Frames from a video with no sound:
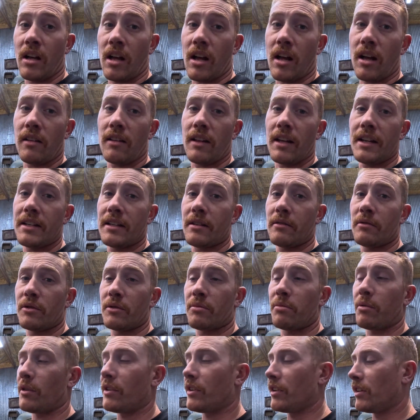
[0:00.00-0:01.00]
All I did was
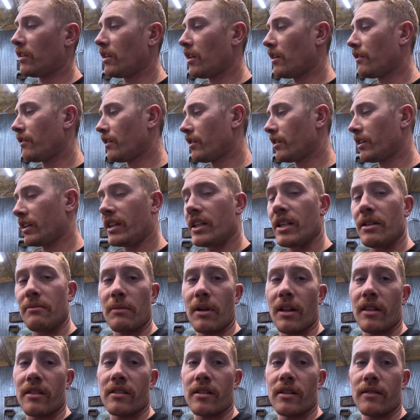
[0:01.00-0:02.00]
put the glove on to keep
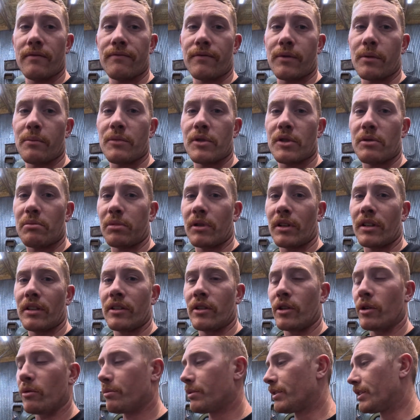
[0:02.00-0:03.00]
my thumb from splitting
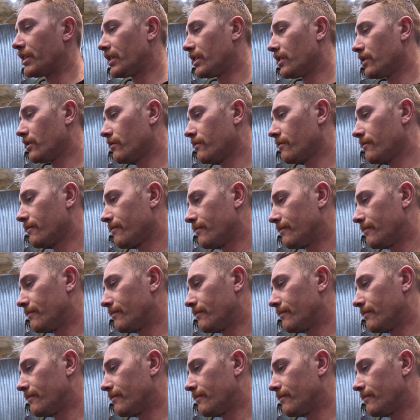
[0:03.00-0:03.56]
open again.